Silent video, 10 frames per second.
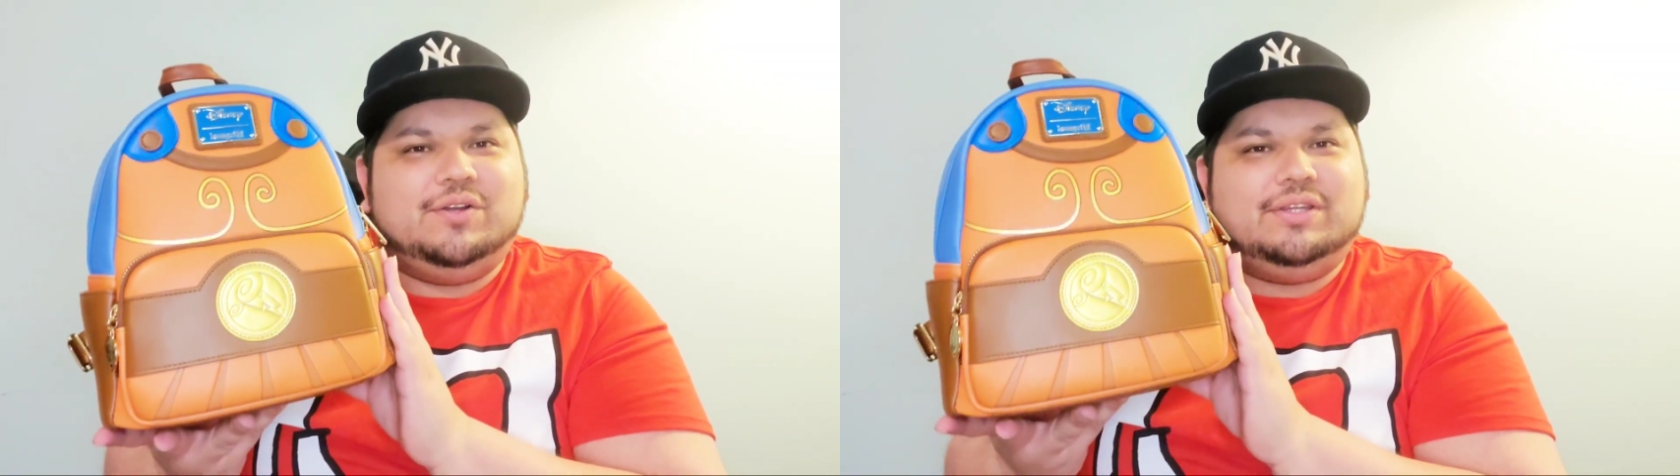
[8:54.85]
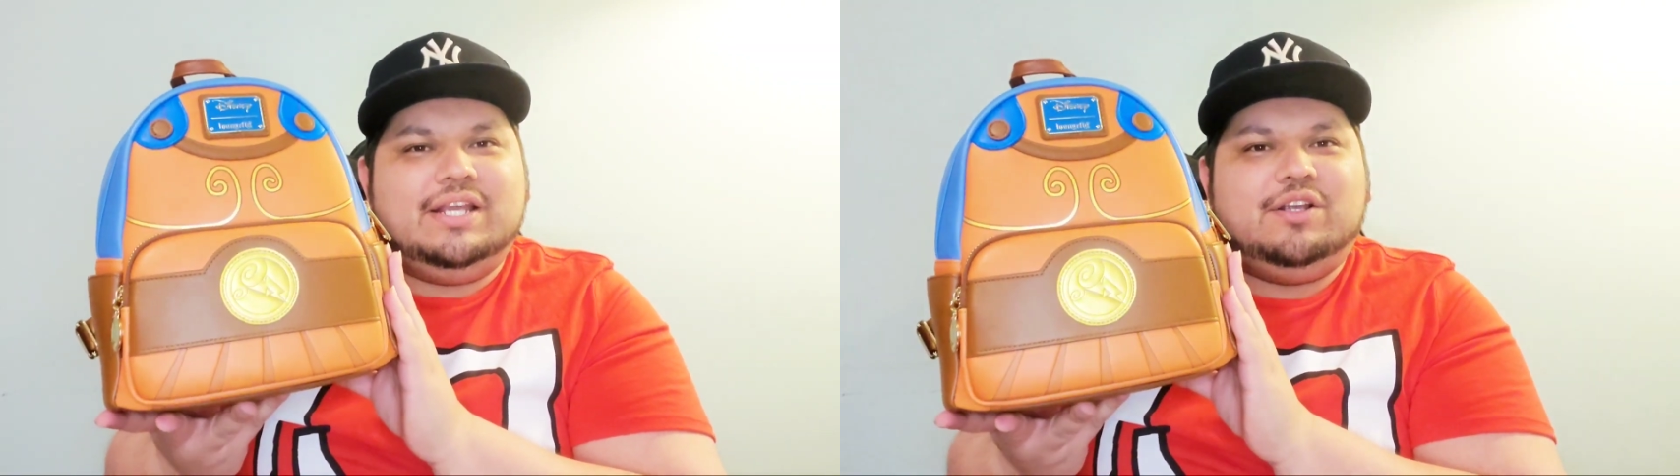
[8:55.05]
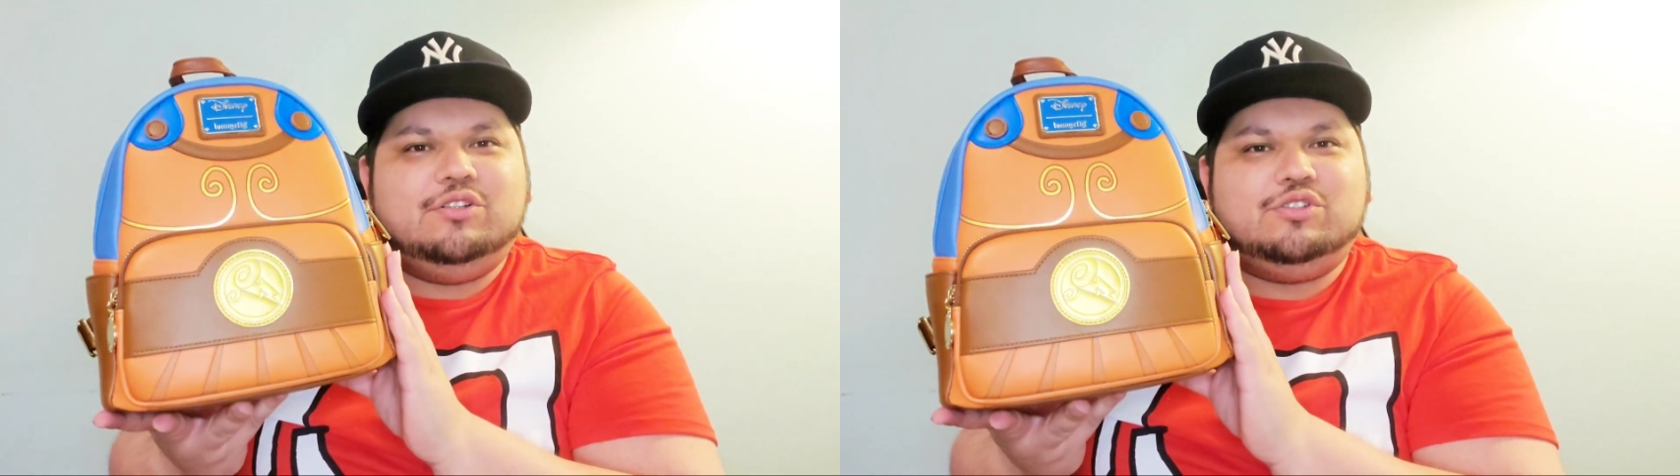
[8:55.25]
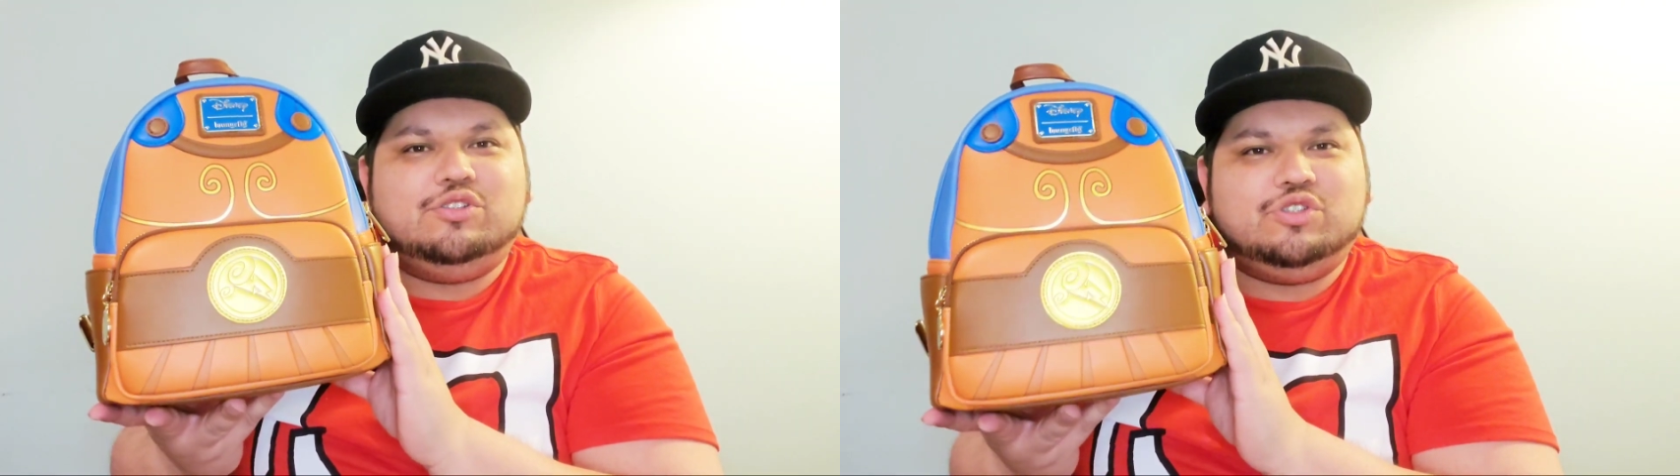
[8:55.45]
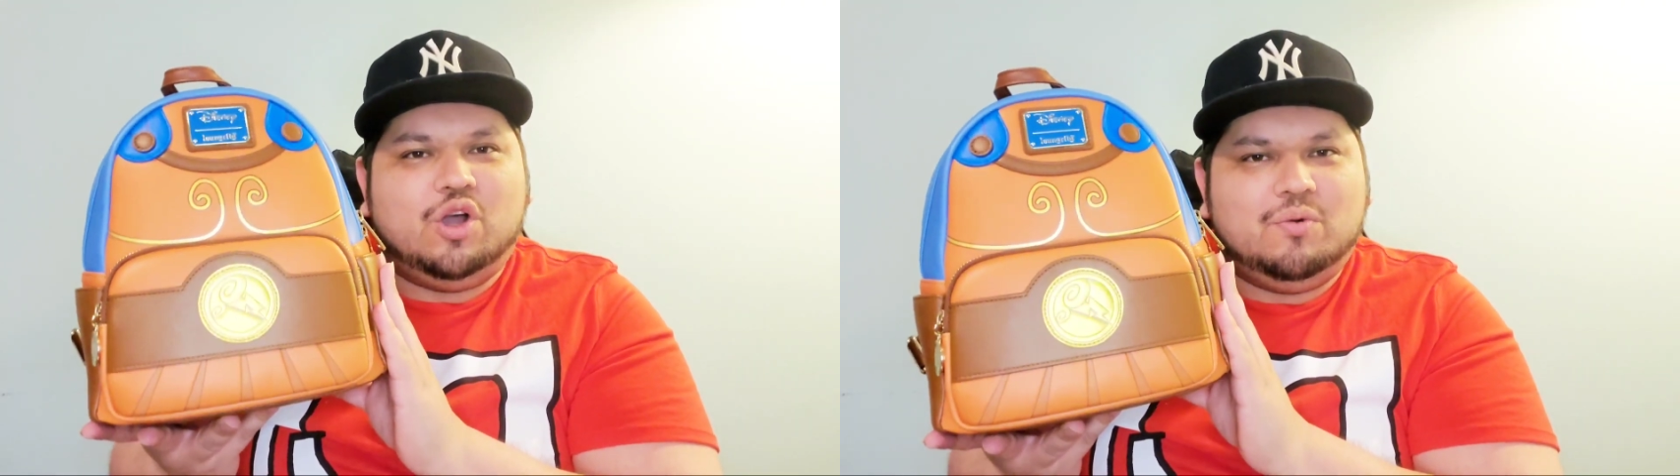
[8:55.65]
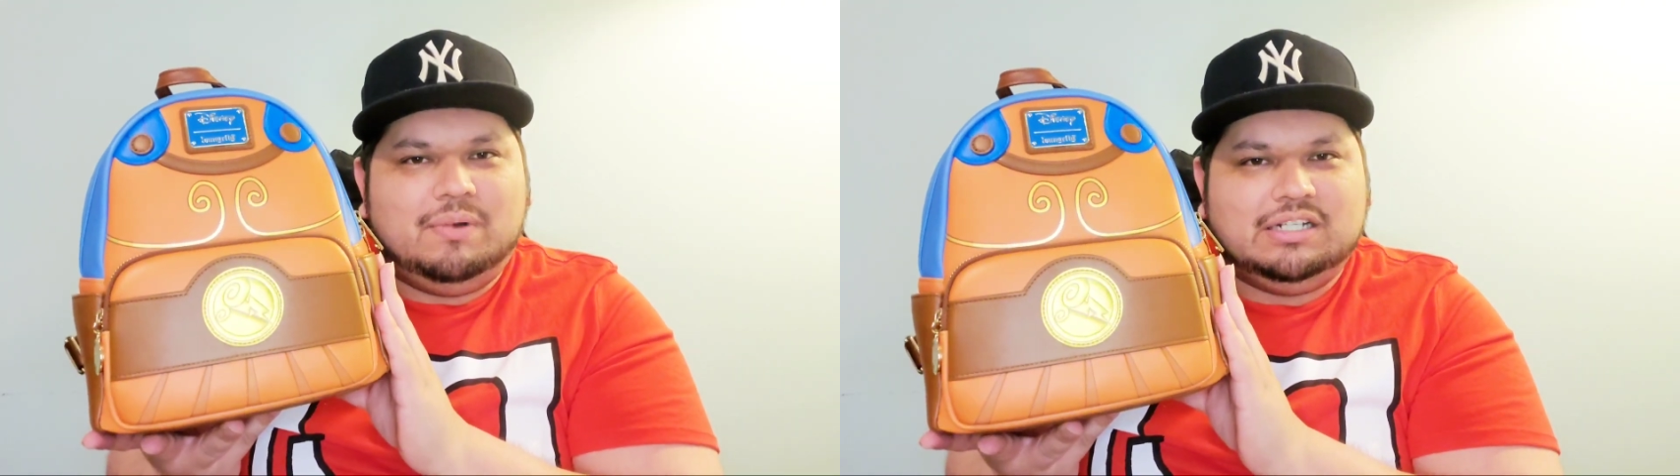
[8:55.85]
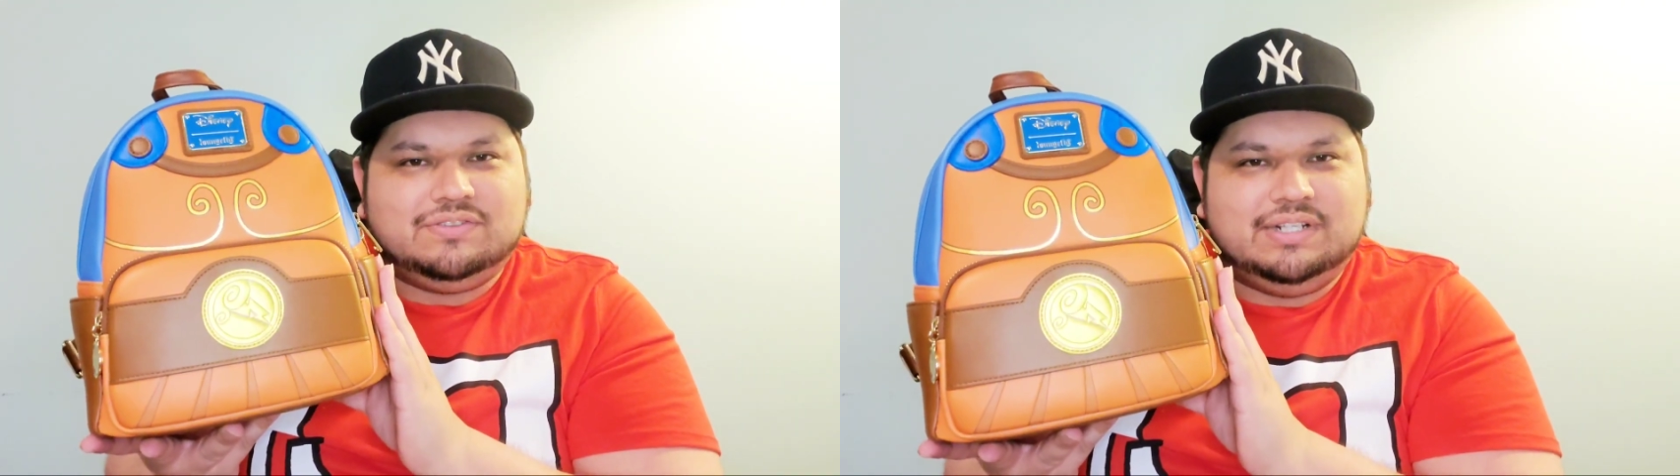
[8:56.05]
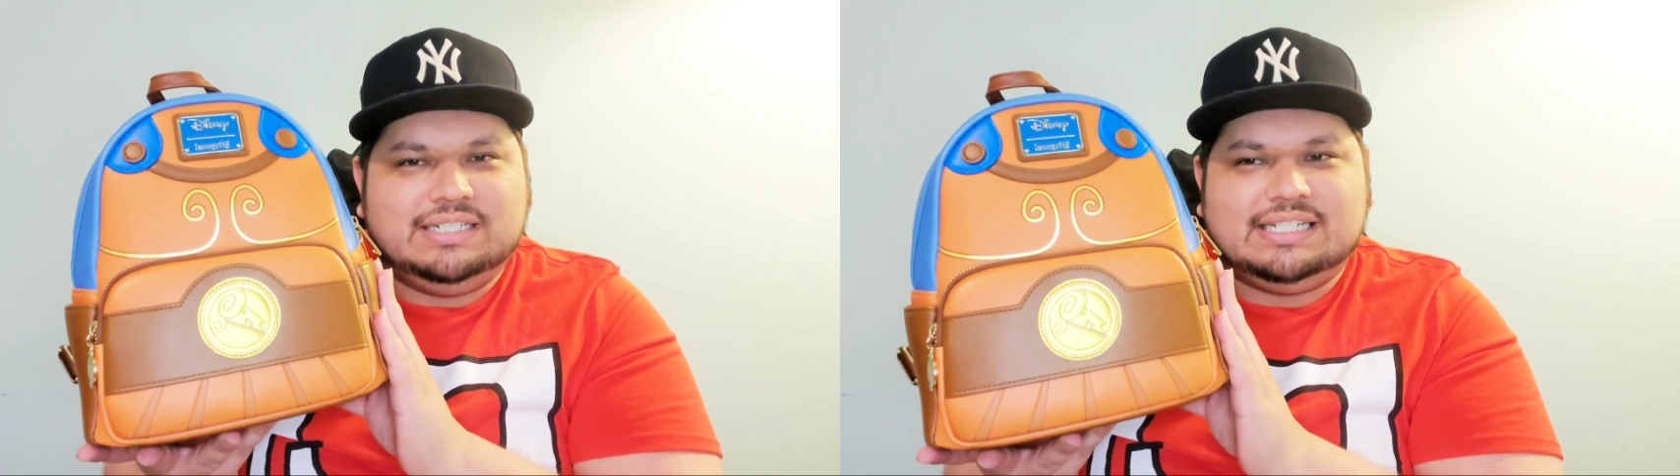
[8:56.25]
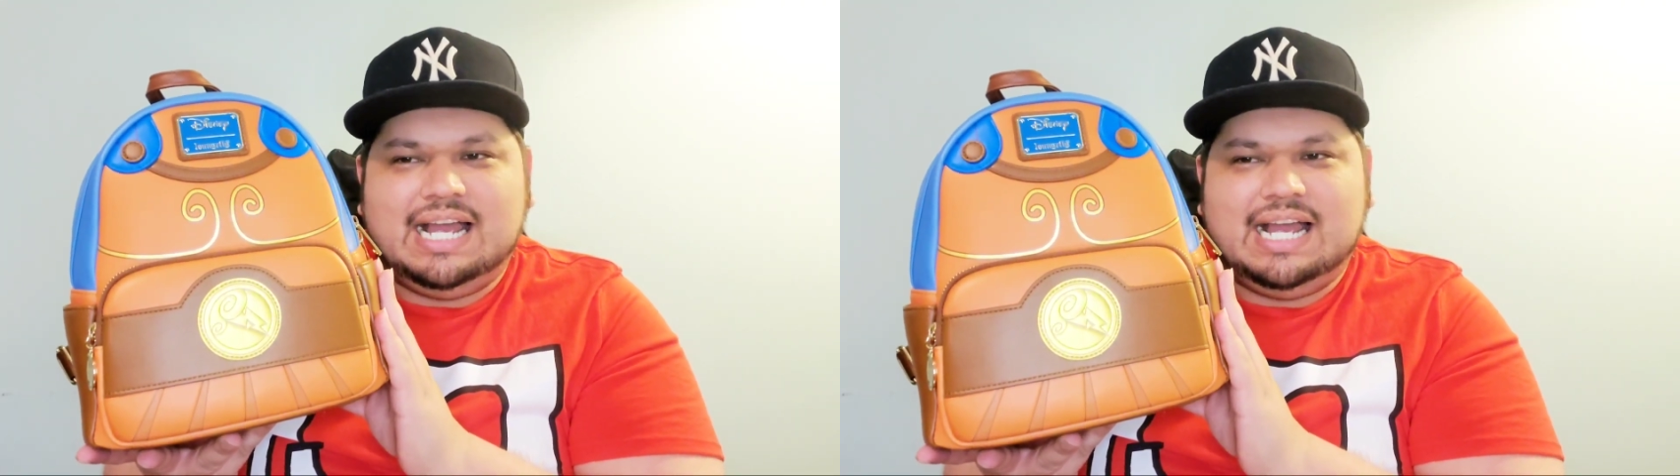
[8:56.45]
thank you so much for this.